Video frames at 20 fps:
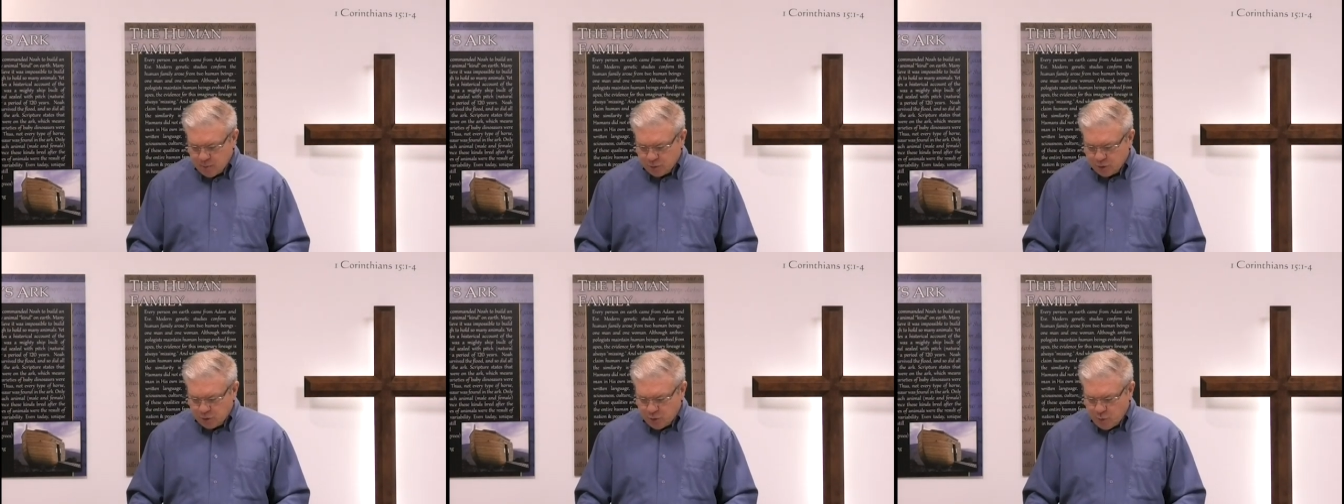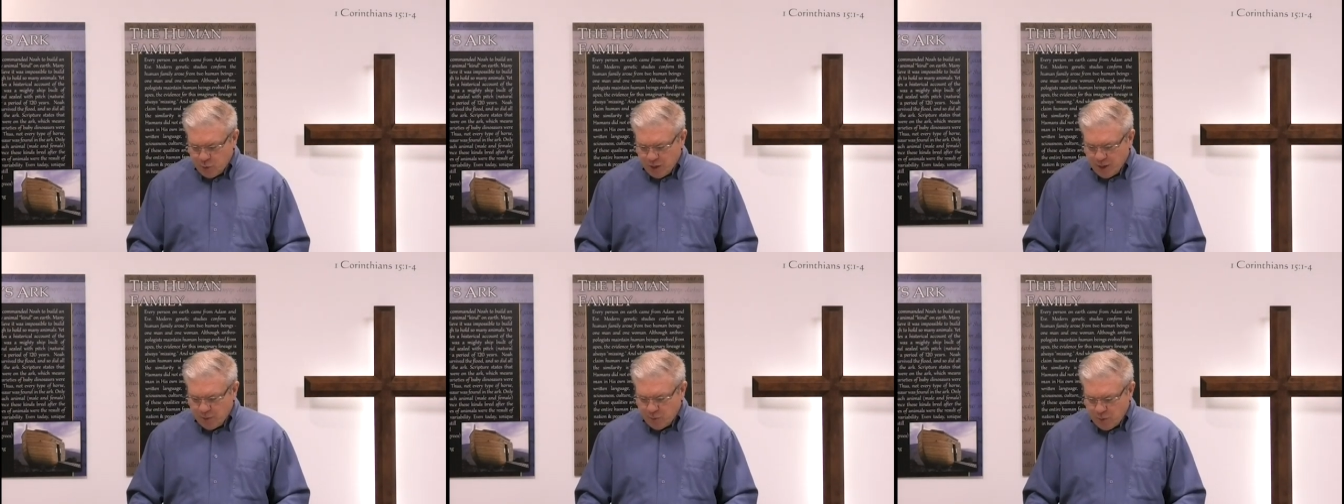
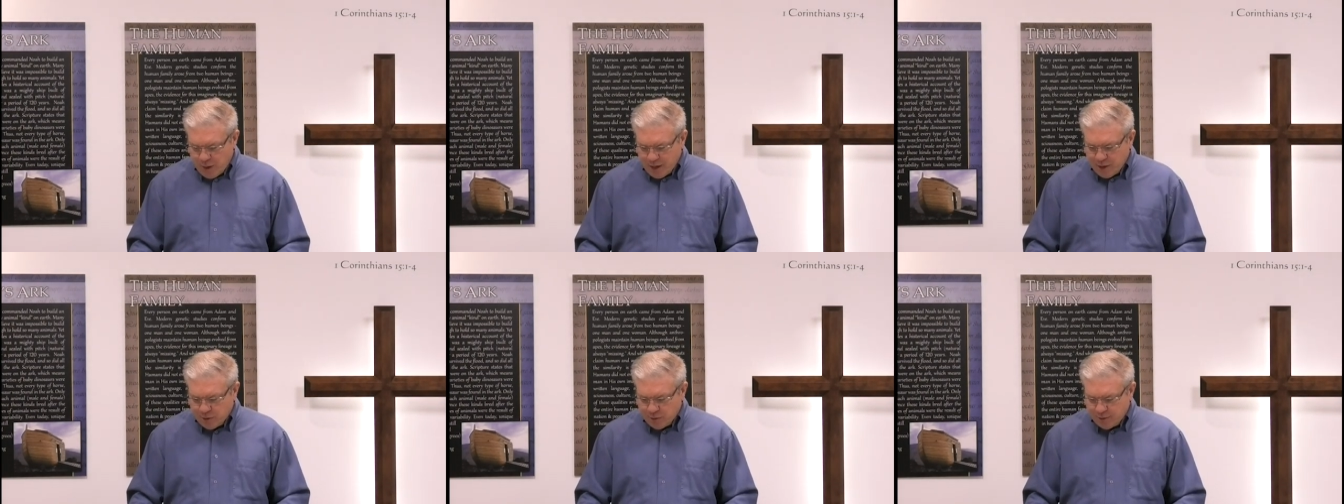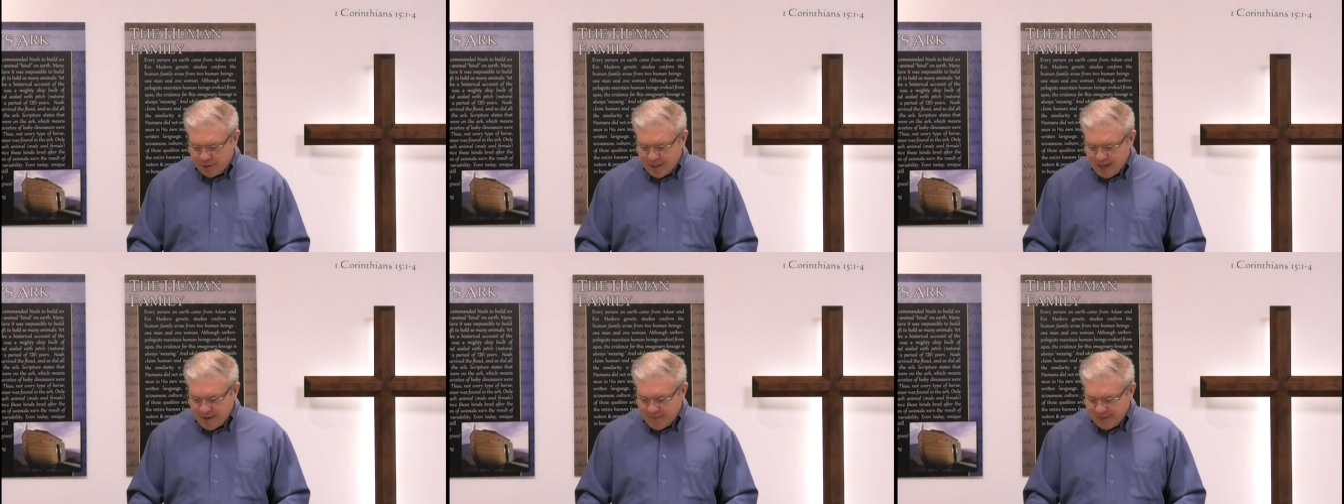
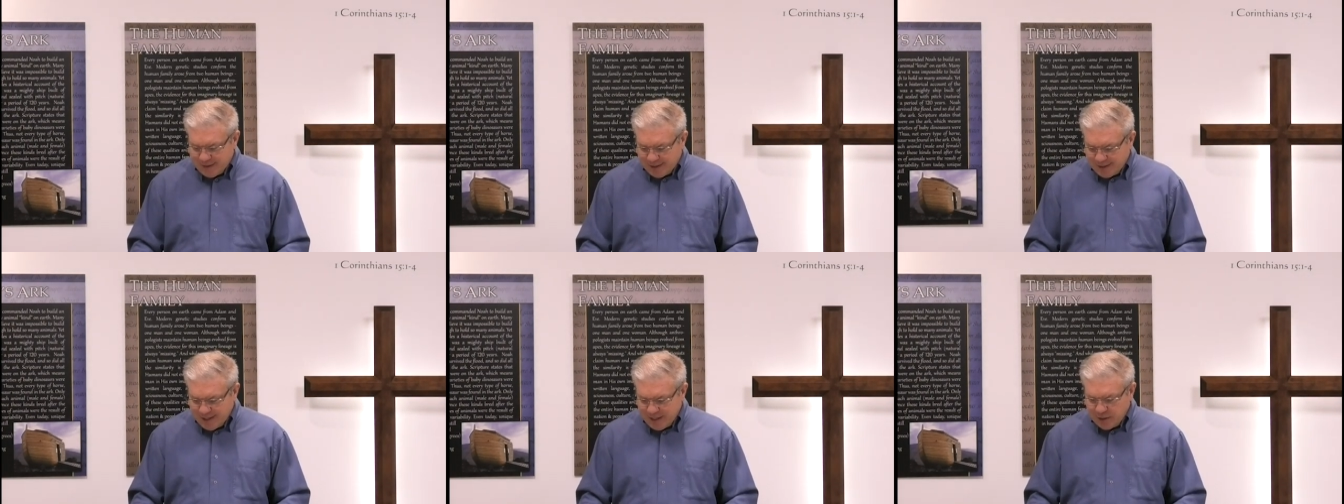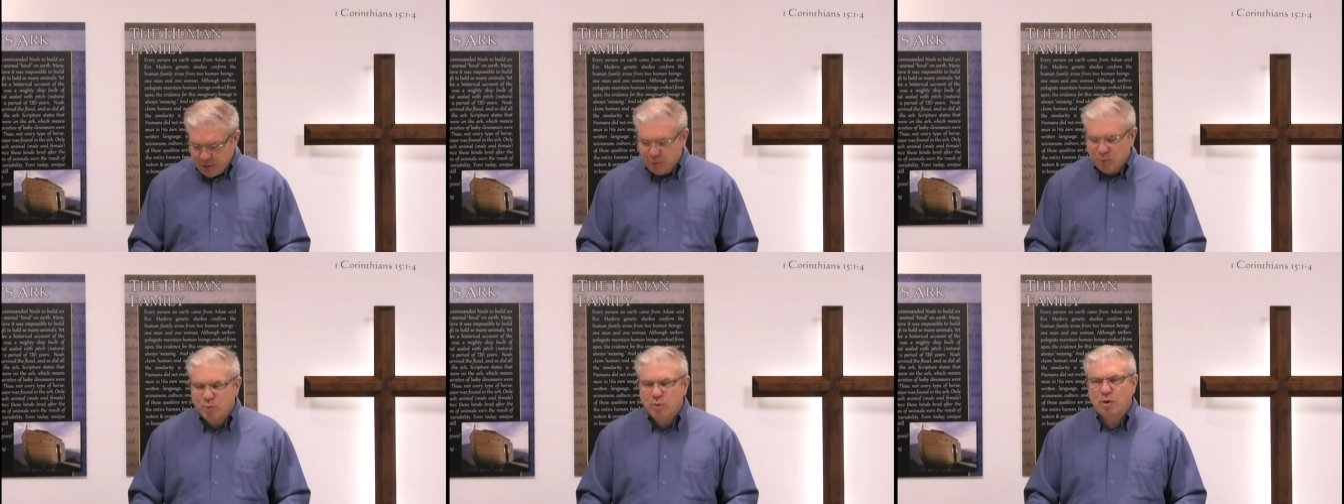screenwriter David
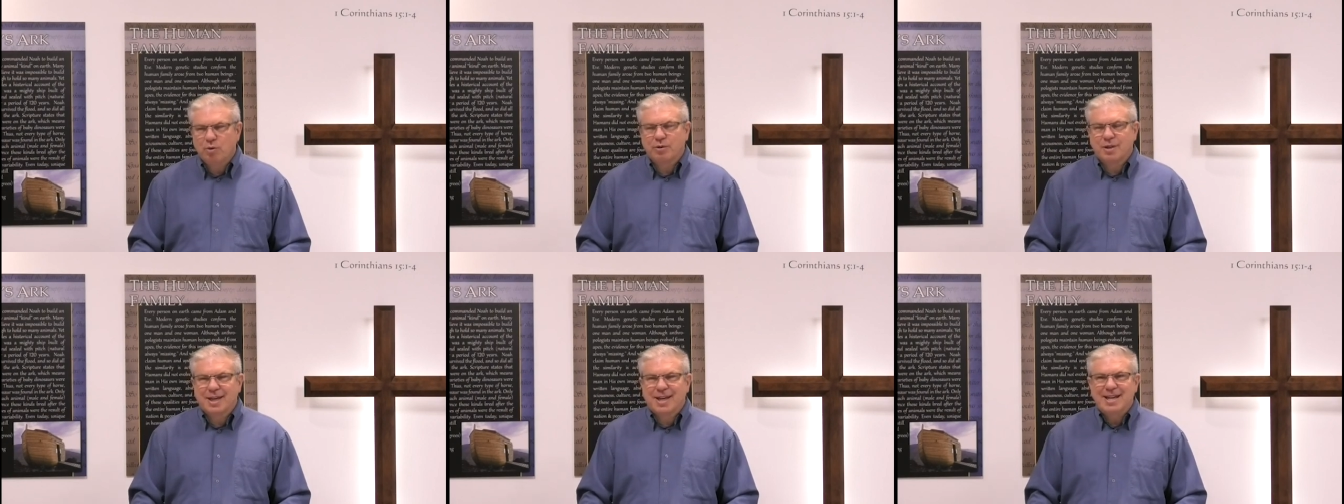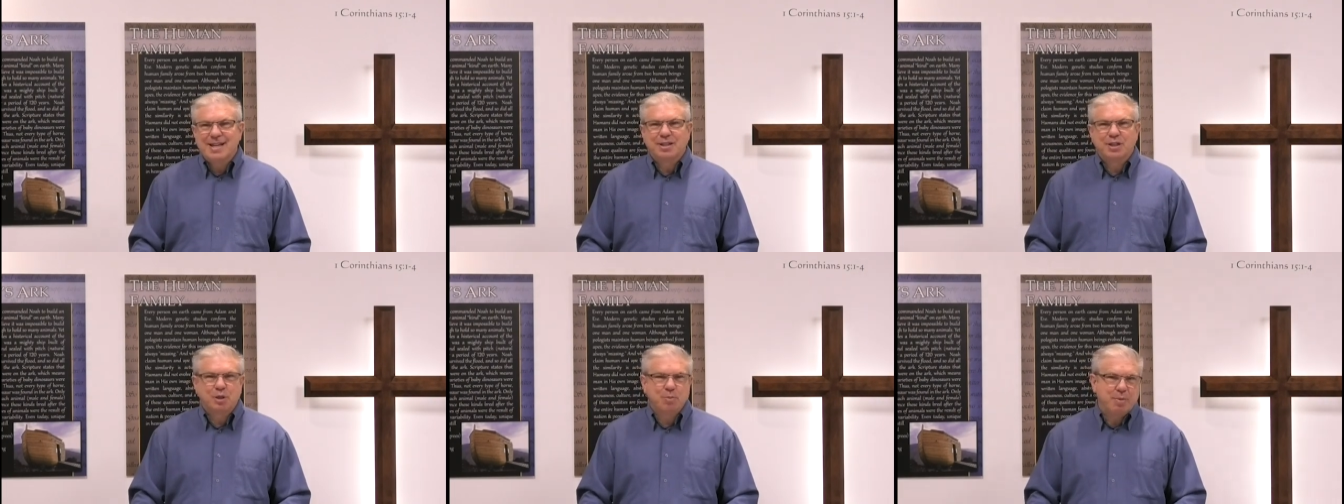Seidler wrote The King's